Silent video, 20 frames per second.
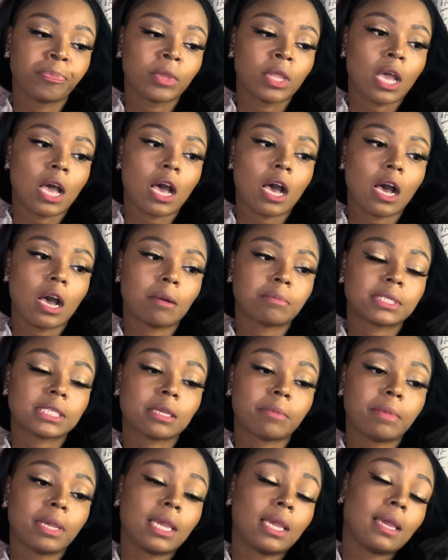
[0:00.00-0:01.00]
to
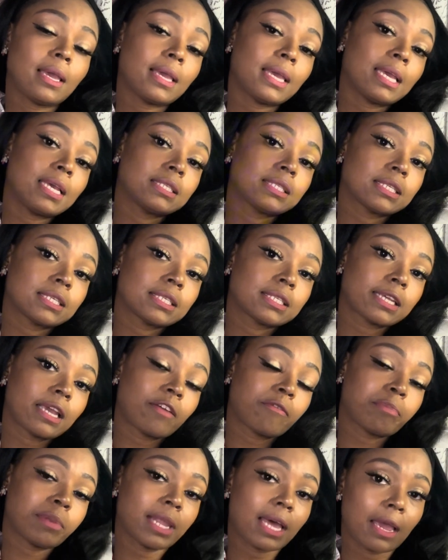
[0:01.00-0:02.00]
me it's a
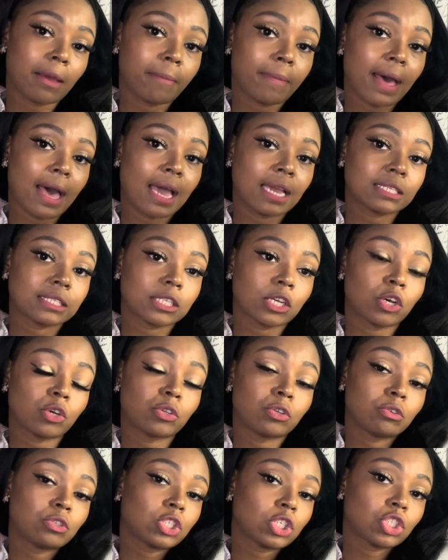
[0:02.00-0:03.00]
safe blind buy, so
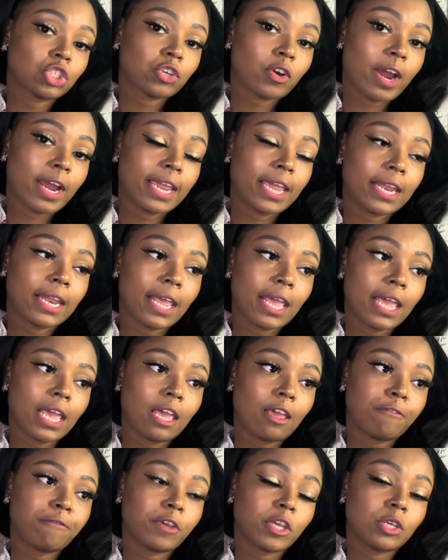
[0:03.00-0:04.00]
you should try it
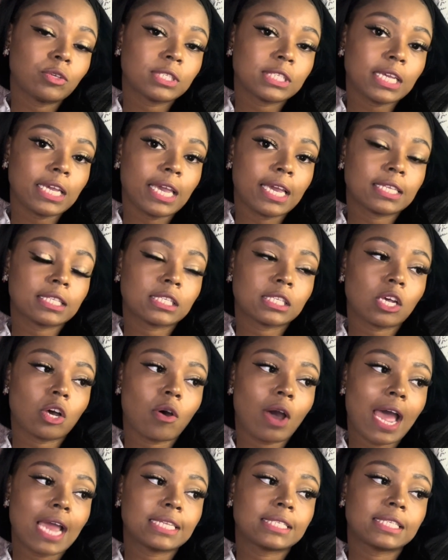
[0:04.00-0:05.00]
if you see it. So
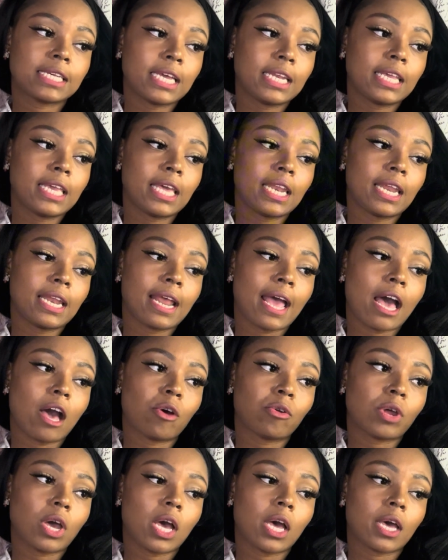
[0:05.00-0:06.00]
I did get it
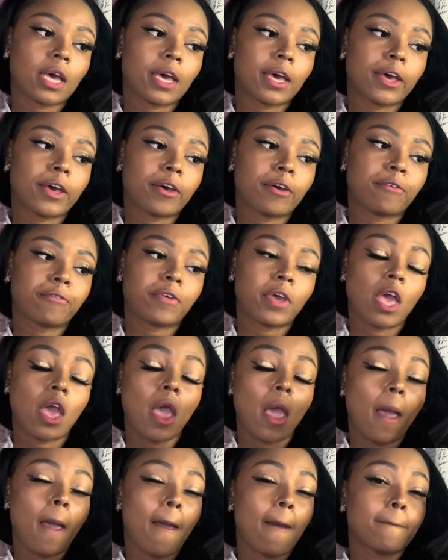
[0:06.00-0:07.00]
out of
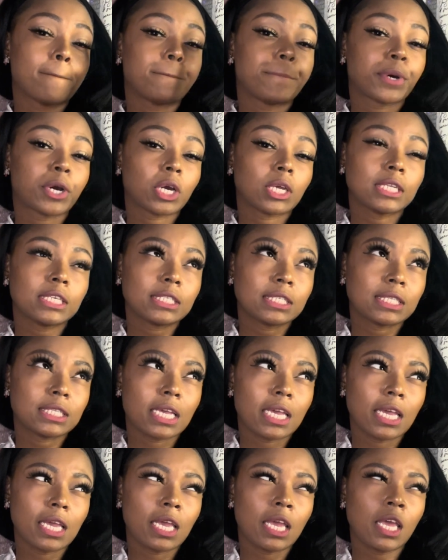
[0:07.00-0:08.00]

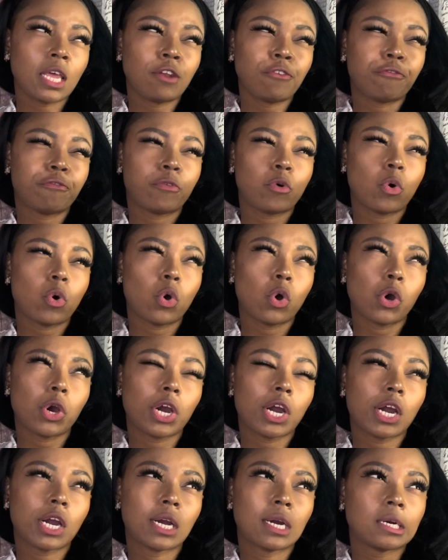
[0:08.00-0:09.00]
Burlington
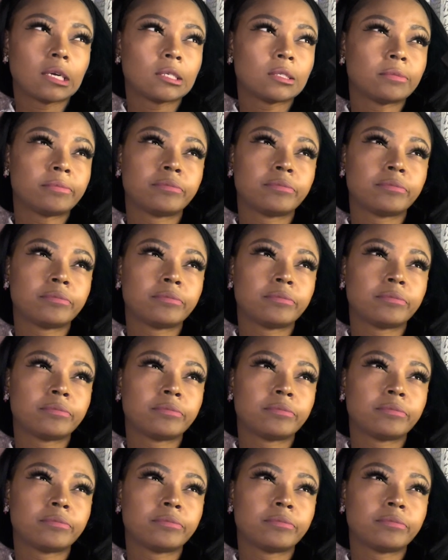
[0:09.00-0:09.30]
for